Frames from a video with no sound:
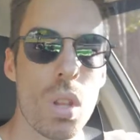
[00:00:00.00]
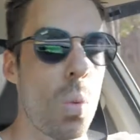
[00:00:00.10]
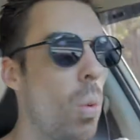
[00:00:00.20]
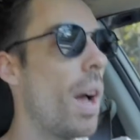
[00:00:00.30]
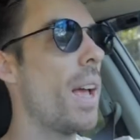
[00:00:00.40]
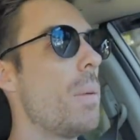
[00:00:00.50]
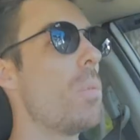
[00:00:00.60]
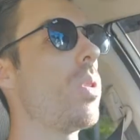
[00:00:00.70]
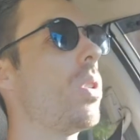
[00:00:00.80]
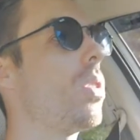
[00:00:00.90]
Way
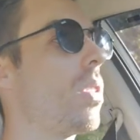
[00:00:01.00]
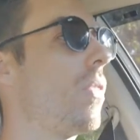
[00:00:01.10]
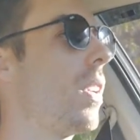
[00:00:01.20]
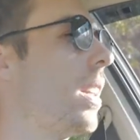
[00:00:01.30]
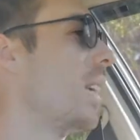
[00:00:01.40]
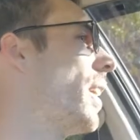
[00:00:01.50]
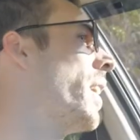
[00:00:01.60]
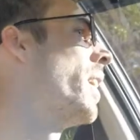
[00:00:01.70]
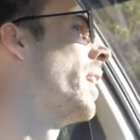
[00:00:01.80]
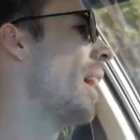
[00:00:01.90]
more user-friendly,
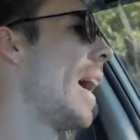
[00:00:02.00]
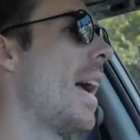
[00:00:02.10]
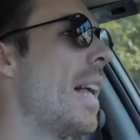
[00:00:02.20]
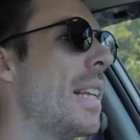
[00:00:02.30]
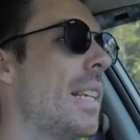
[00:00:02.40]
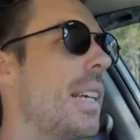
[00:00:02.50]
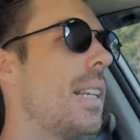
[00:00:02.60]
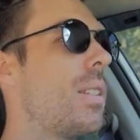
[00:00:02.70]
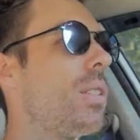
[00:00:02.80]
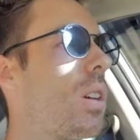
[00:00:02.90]
and
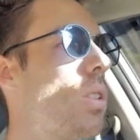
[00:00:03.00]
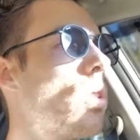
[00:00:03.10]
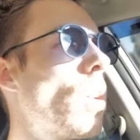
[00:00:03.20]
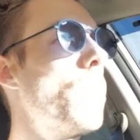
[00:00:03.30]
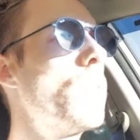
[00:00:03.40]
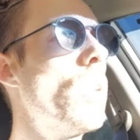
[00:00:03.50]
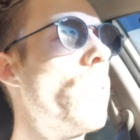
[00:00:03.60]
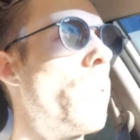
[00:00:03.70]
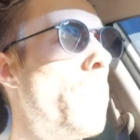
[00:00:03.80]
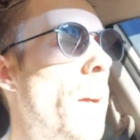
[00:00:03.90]
it also stops
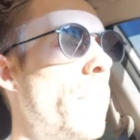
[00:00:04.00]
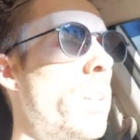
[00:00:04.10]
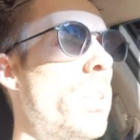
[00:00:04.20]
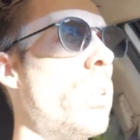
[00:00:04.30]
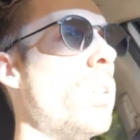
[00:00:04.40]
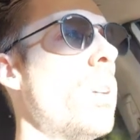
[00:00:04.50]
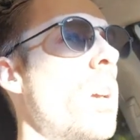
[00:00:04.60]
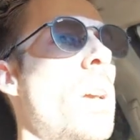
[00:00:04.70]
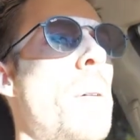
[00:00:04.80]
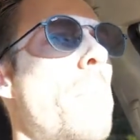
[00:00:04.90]
you from having to
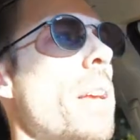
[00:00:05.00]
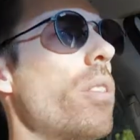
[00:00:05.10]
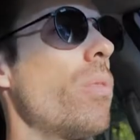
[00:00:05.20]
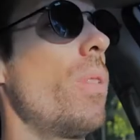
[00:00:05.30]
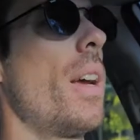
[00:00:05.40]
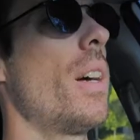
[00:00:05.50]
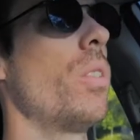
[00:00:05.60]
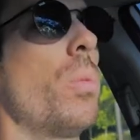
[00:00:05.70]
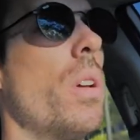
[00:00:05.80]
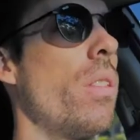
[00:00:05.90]
mess
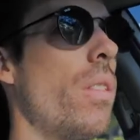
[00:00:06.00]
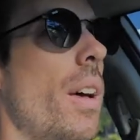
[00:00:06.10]
around with